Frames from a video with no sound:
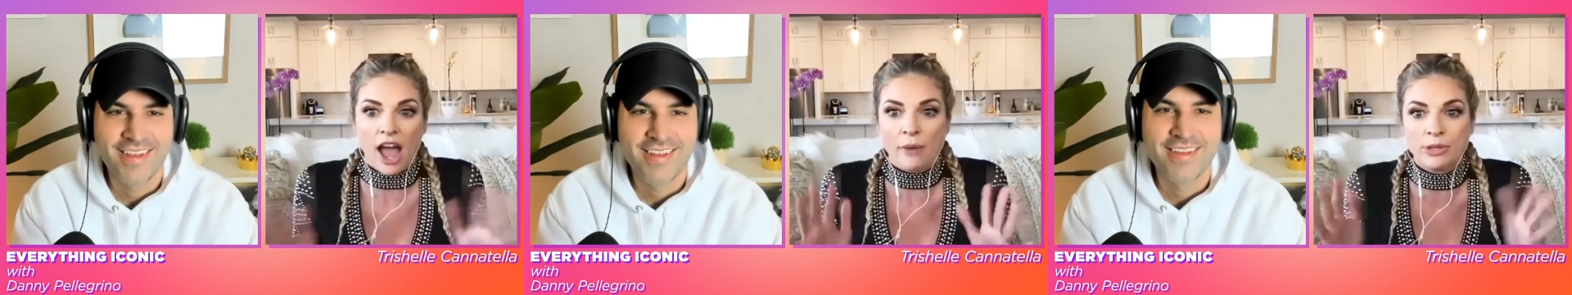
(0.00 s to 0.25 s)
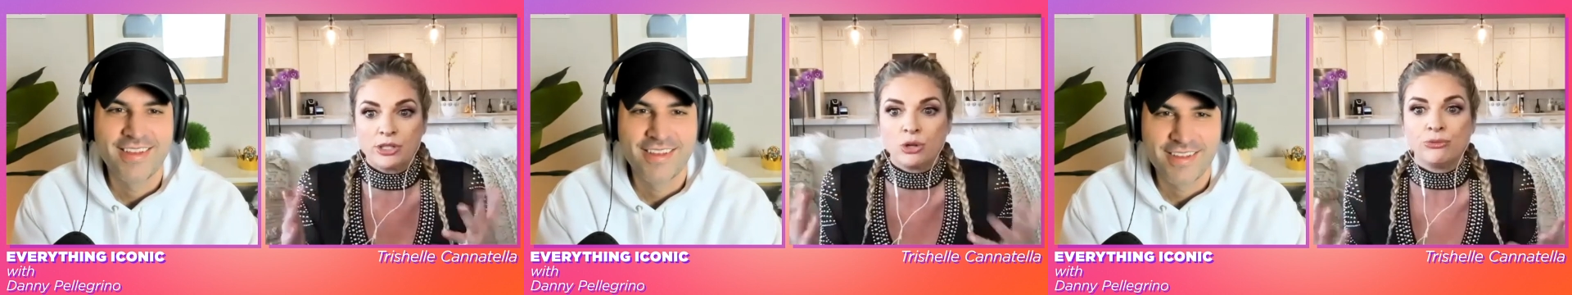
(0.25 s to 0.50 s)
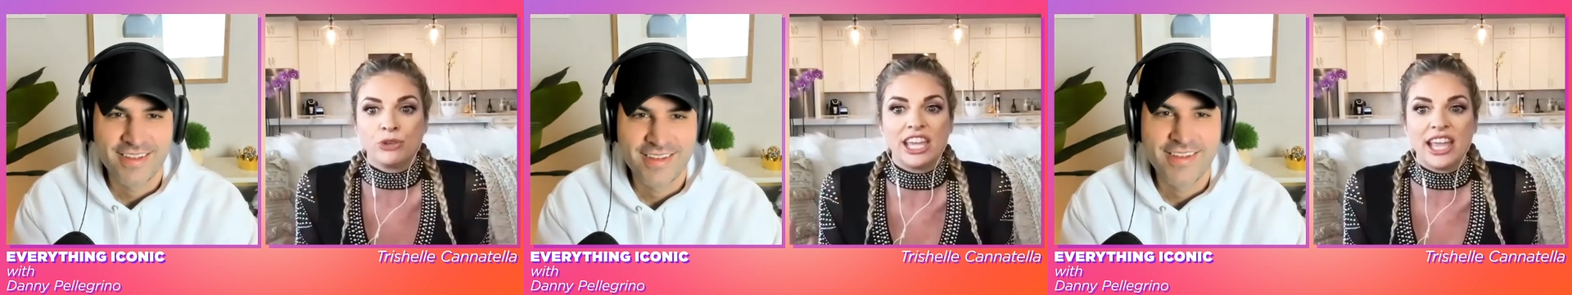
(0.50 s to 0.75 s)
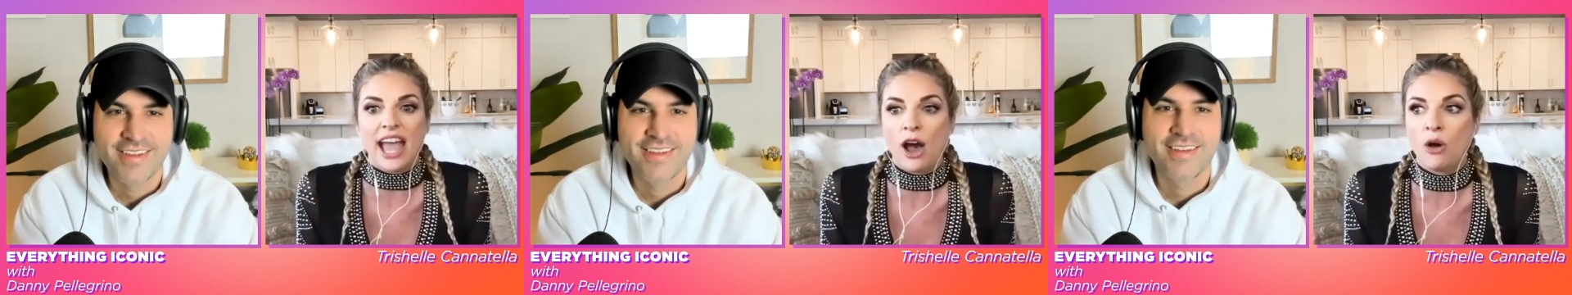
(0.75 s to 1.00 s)
Speaker 1: I, I was so
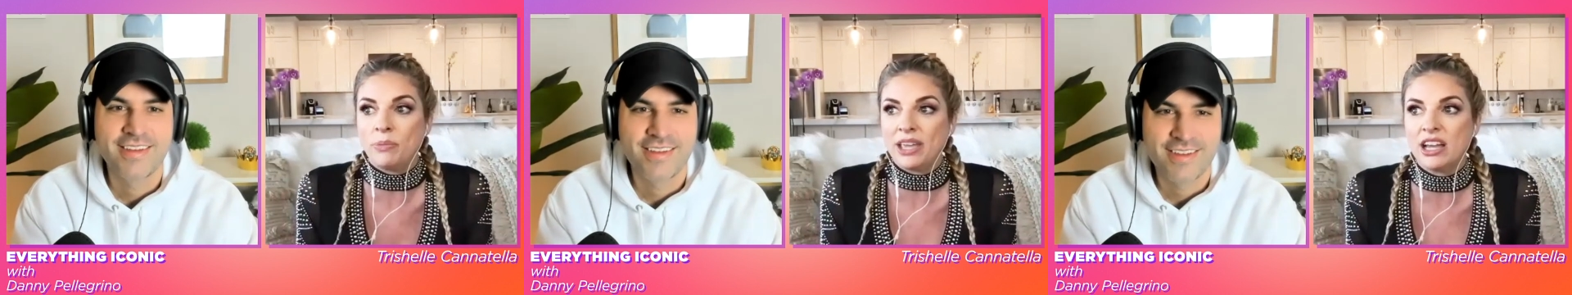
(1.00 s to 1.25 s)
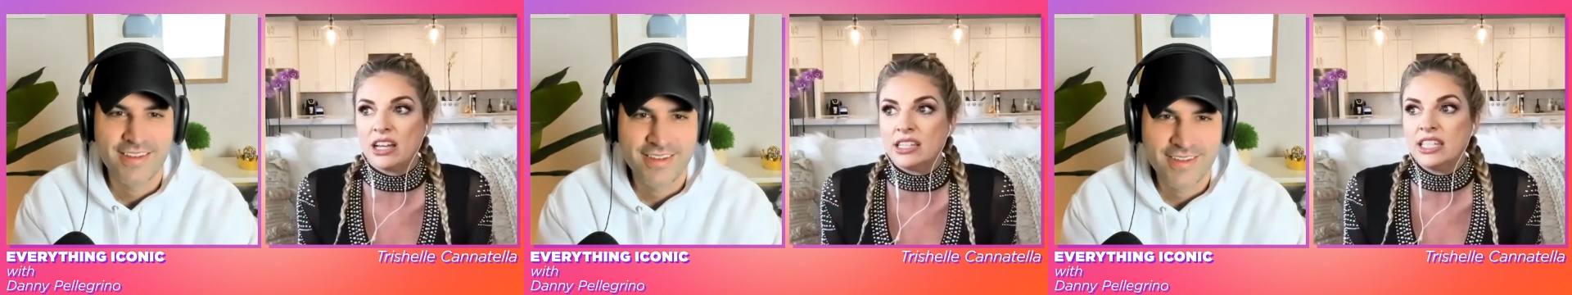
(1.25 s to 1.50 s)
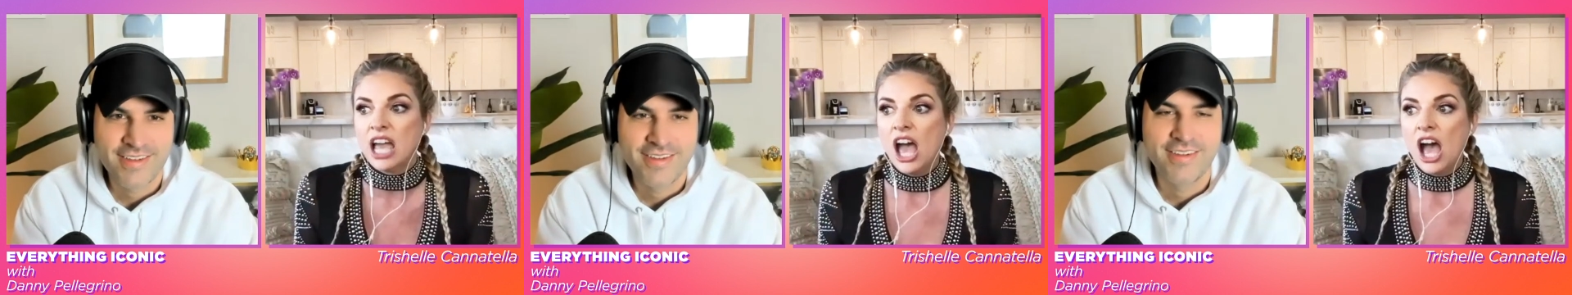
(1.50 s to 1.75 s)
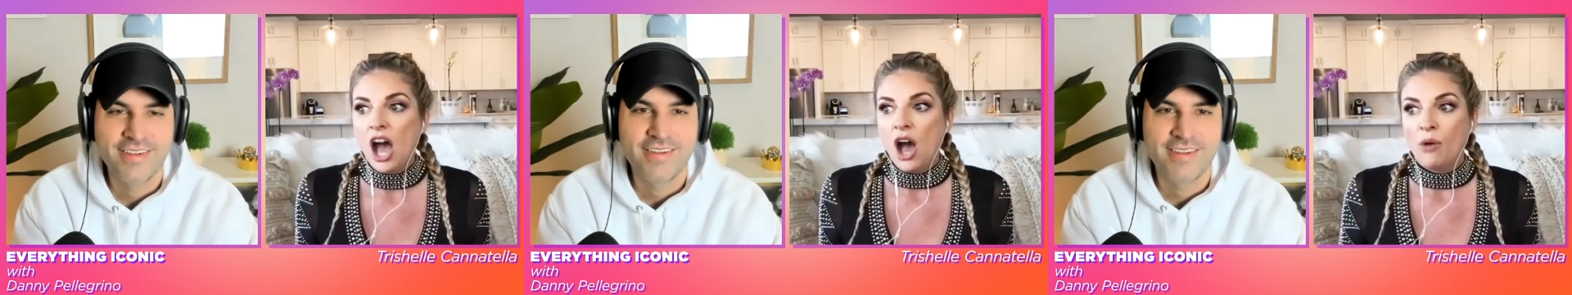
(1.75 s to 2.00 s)
freaking out because
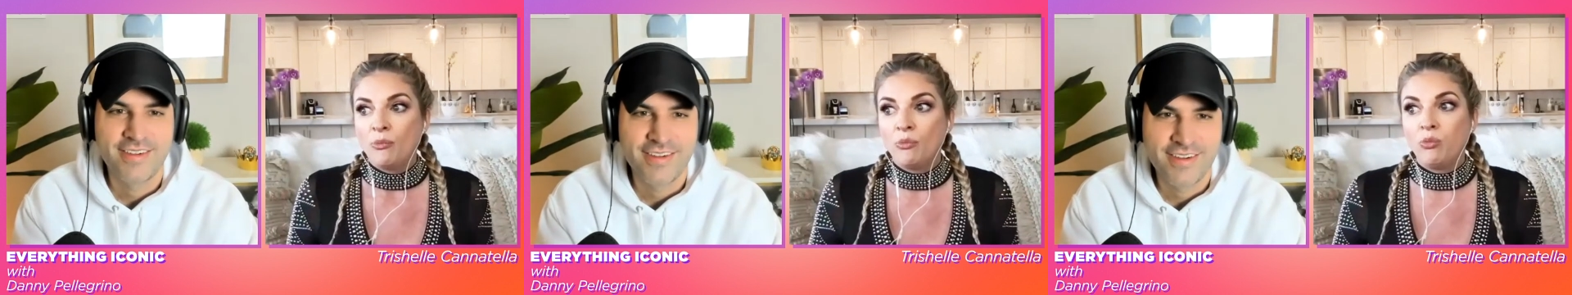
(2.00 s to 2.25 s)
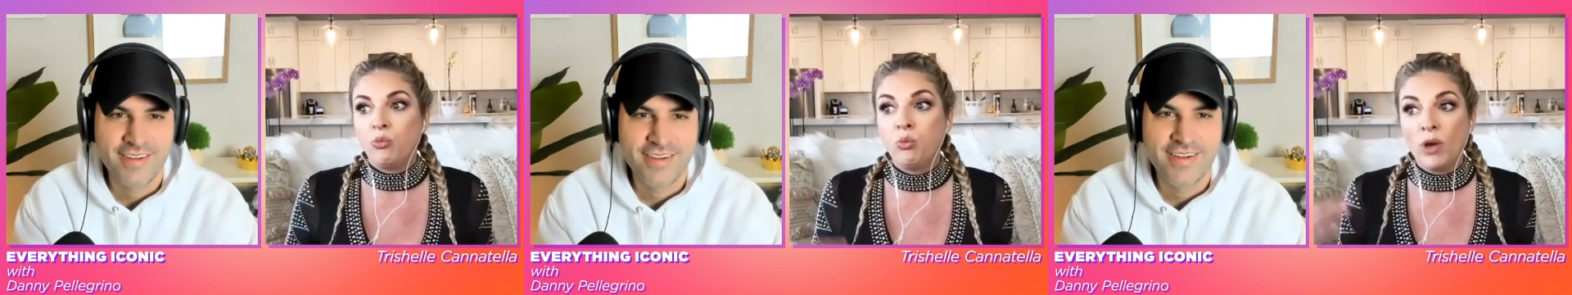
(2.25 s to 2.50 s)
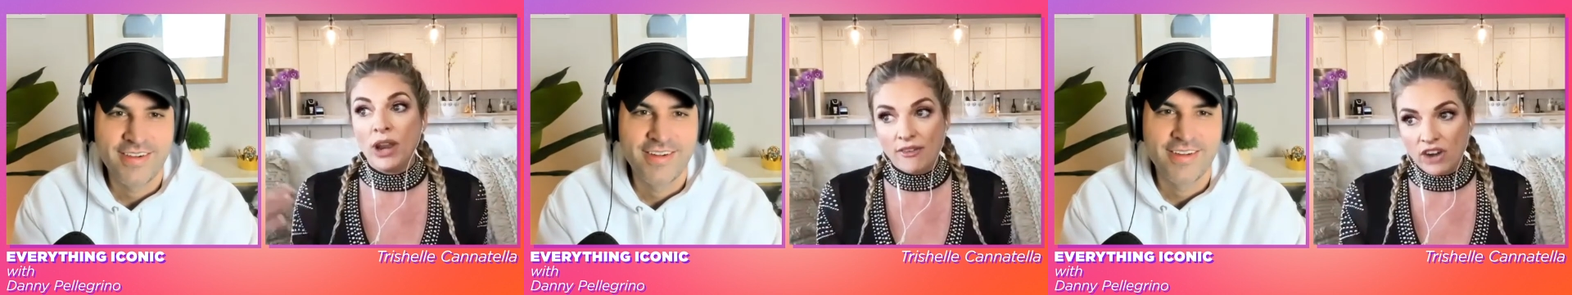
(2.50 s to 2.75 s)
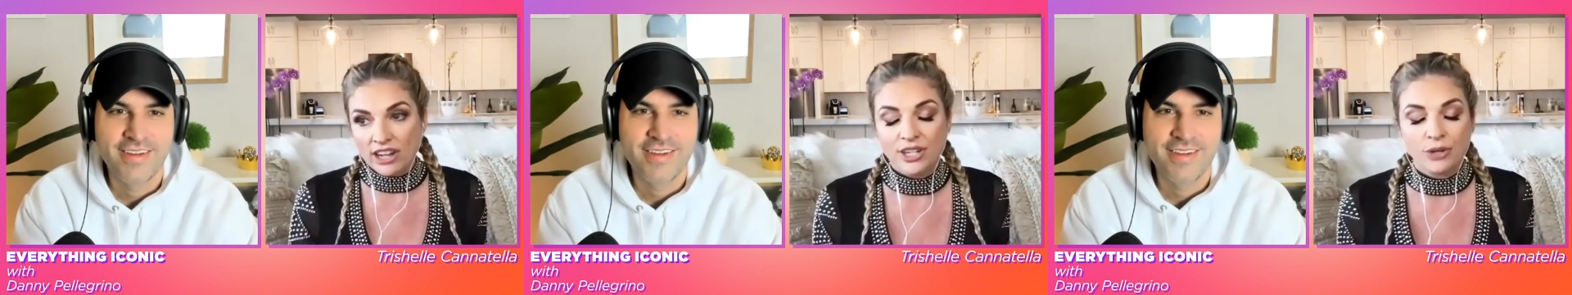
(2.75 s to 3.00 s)

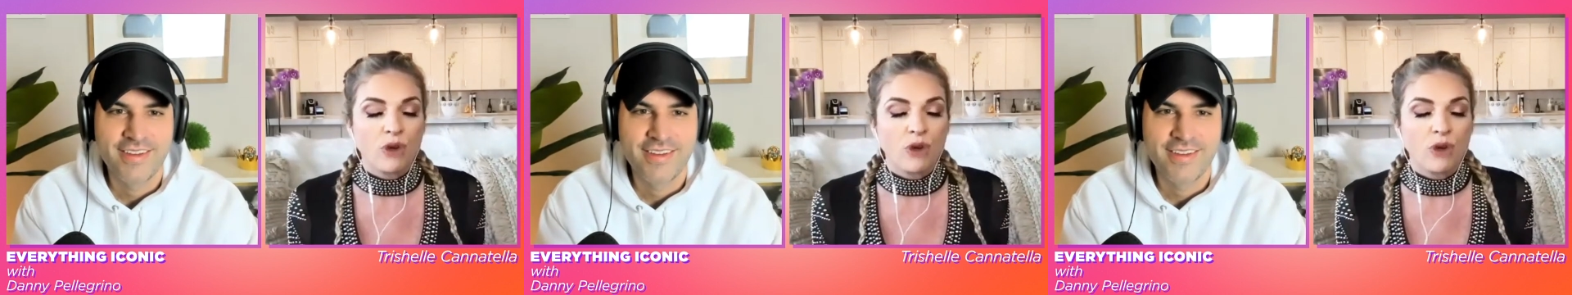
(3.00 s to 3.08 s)
whenever I did